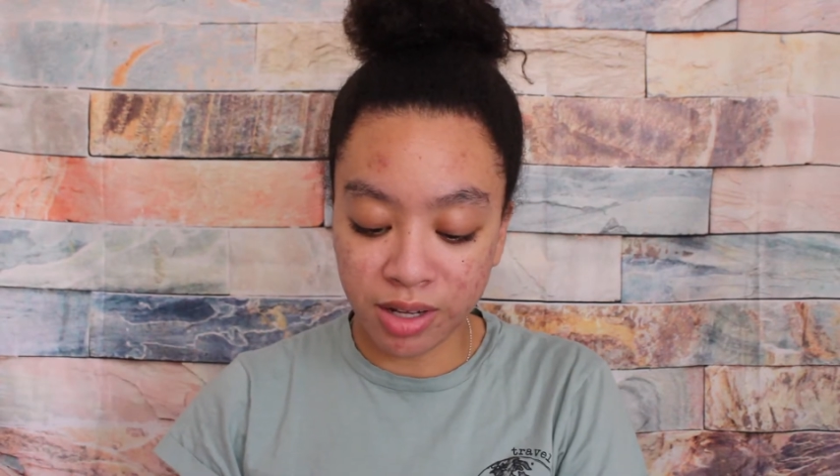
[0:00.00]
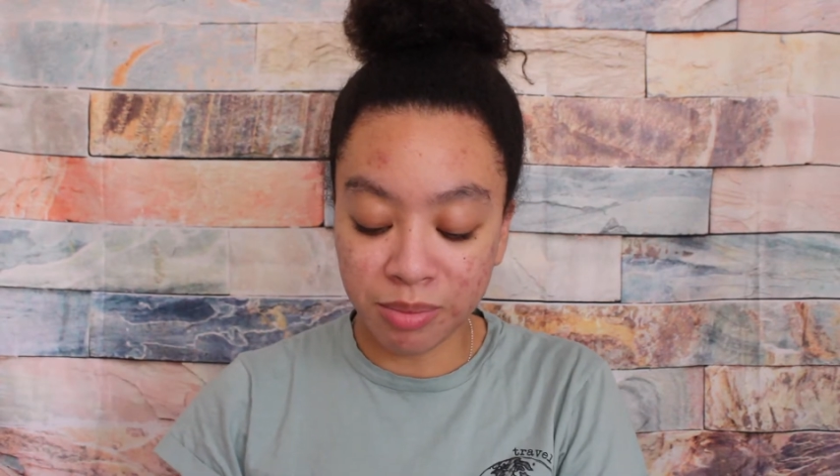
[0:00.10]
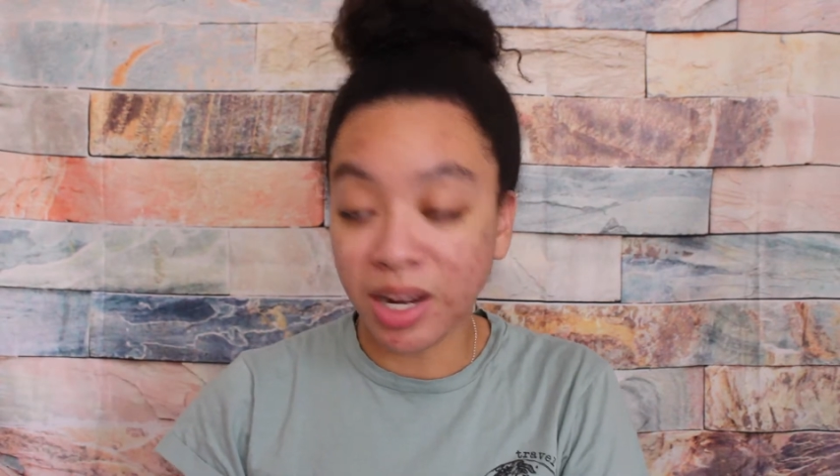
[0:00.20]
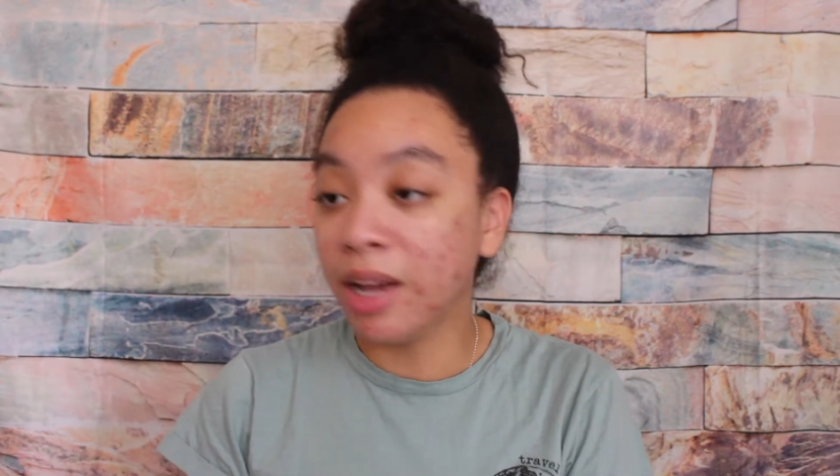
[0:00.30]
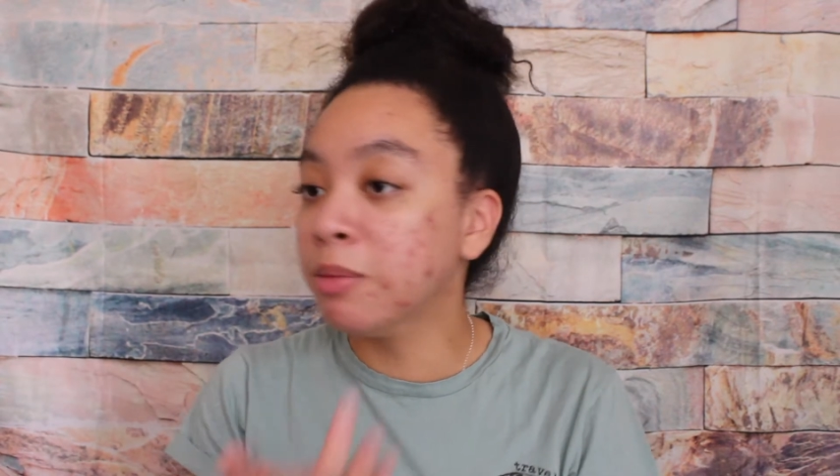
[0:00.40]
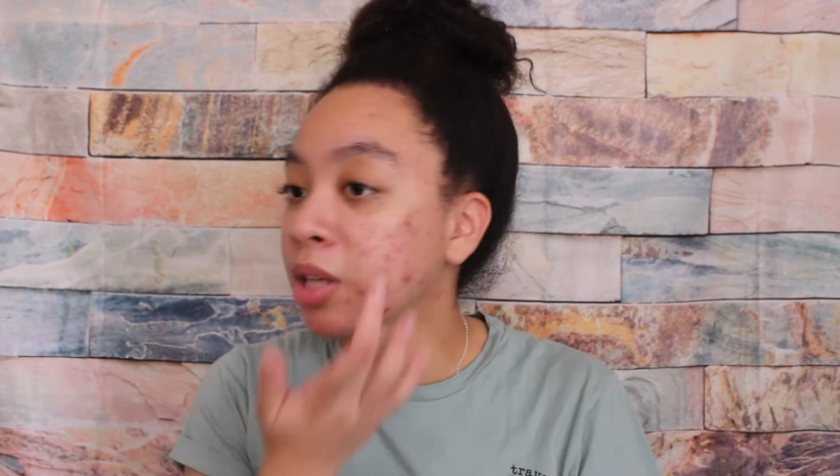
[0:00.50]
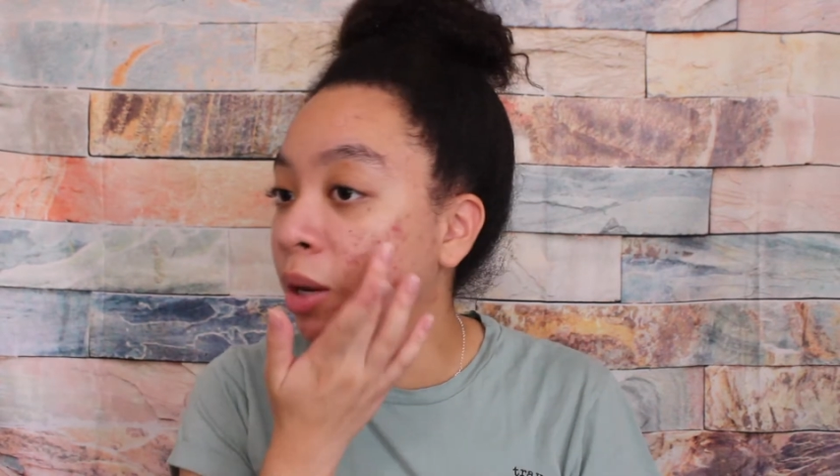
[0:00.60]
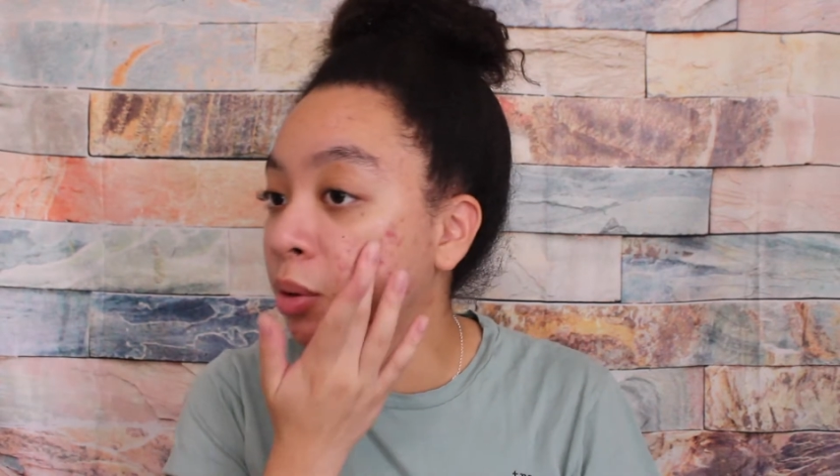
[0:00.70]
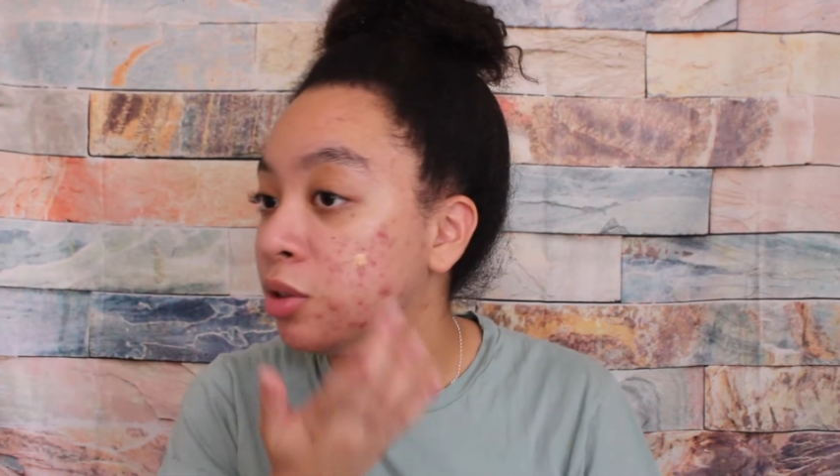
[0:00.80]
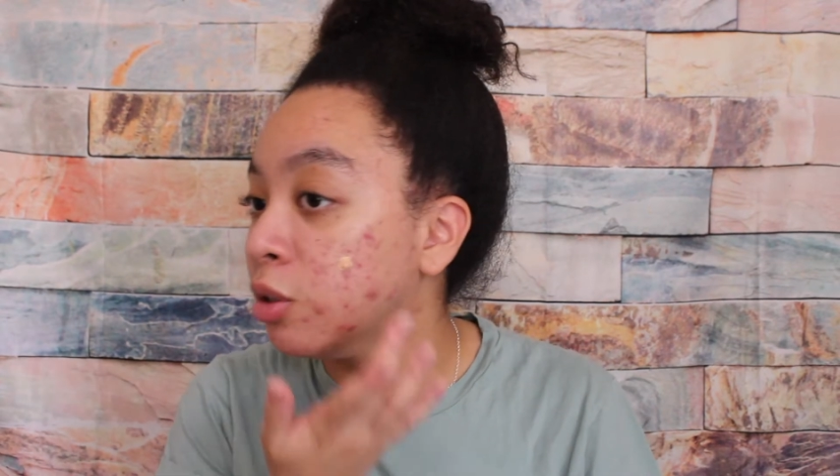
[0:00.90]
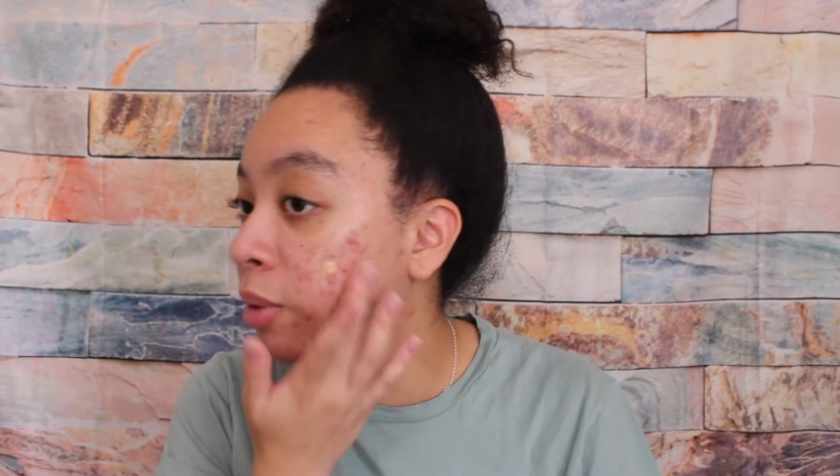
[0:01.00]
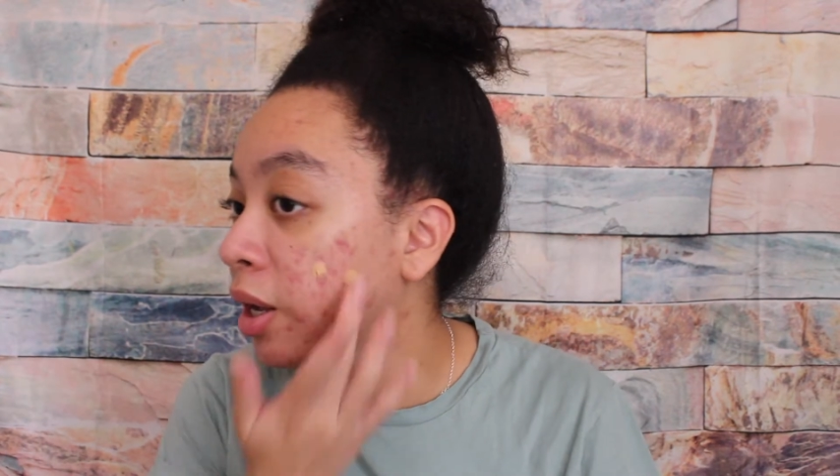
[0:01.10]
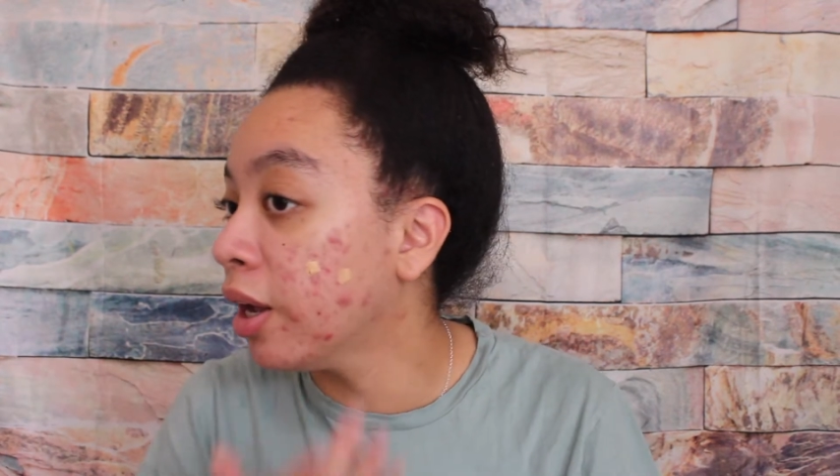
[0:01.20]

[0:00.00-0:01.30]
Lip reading: Sometimes I will do my